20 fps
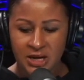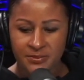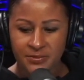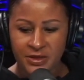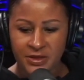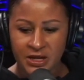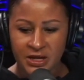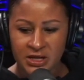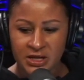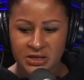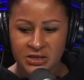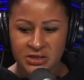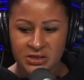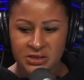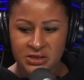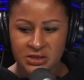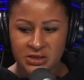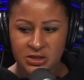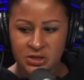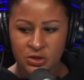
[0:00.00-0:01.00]
thing, is
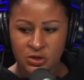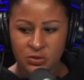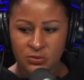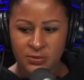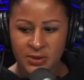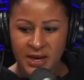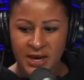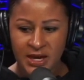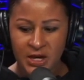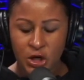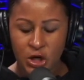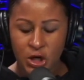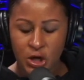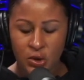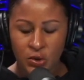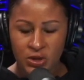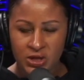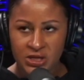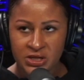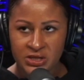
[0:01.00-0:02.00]
you may
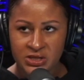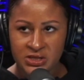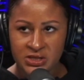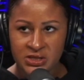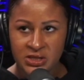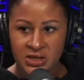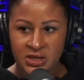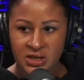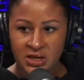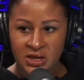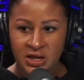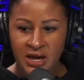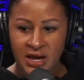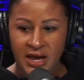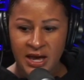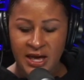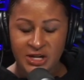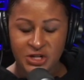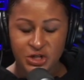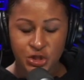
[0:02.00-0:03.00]
notice
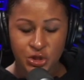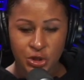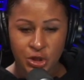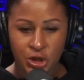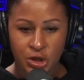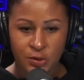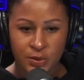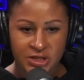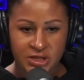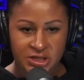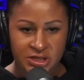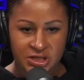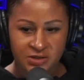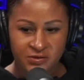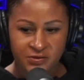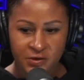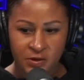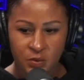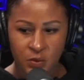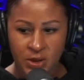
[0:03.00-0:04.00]
as you're going to
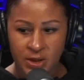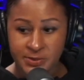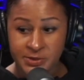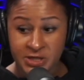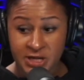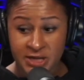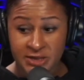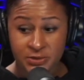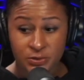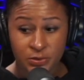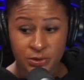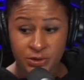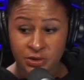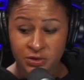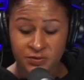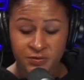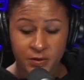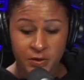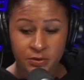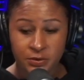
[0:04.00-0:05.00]
different websites on your
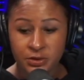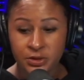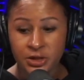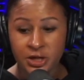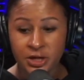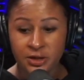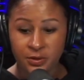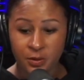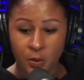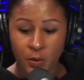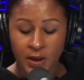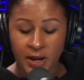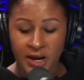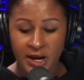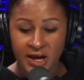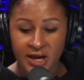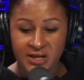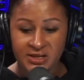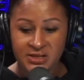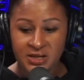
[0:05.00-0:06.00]
phone or
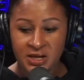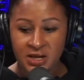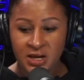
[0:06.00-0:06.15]
otherwise,